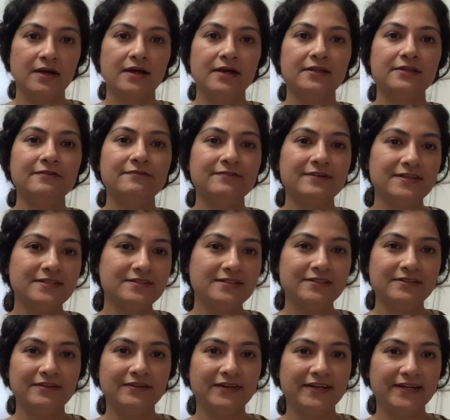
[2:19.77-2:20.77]
The first
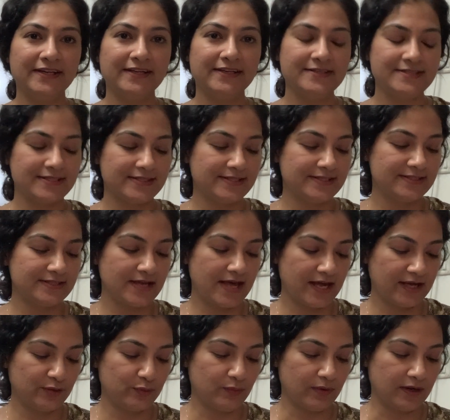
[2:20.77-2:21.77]
ingredient is
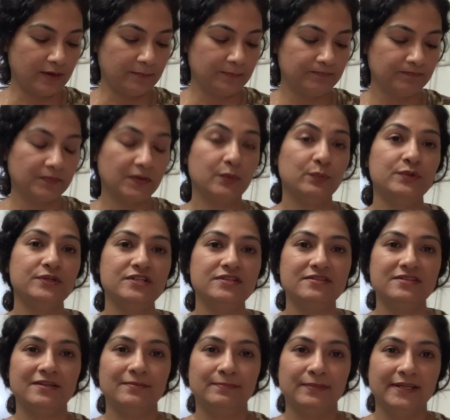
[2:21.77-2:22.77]
Aqua, which is
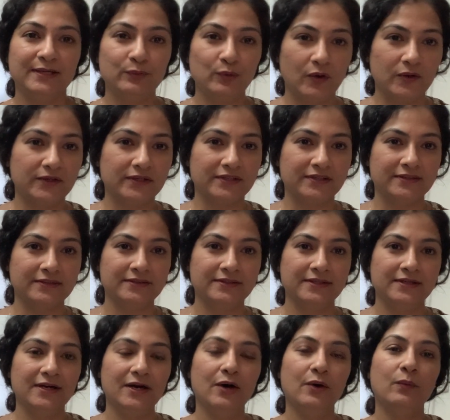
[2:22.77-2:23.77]
simply water.
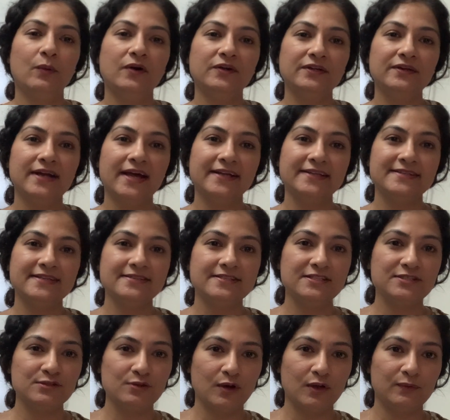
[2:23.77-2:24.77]
Water acts as a
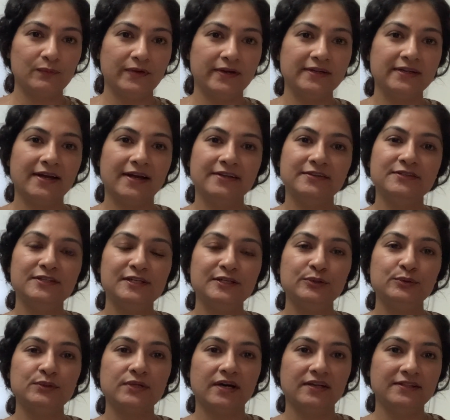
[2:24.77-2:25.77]
solvent and
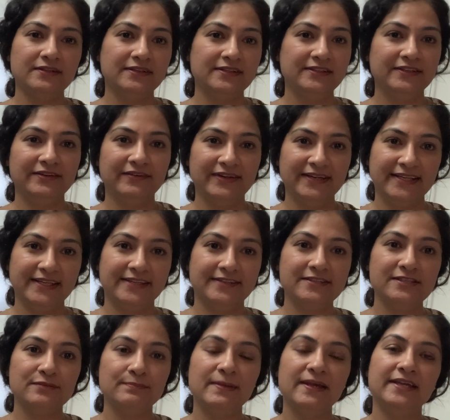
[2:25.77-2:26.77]
dilute other
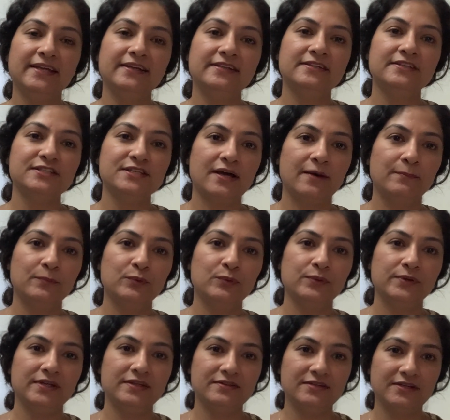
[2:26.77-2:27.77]
ingredients, making the shampoo
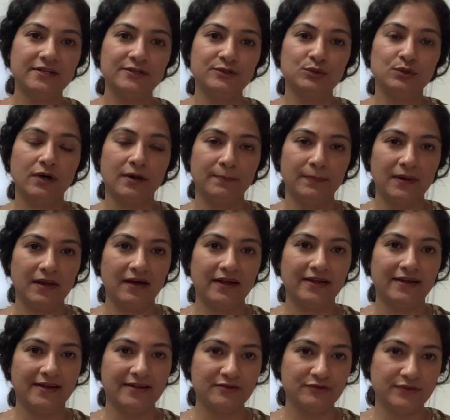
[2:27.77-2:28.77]
easier to apply
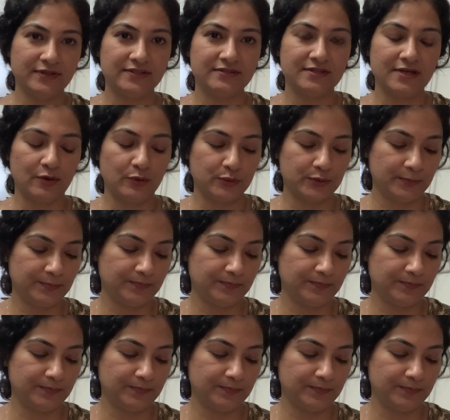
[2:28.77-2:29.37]
and rinse out.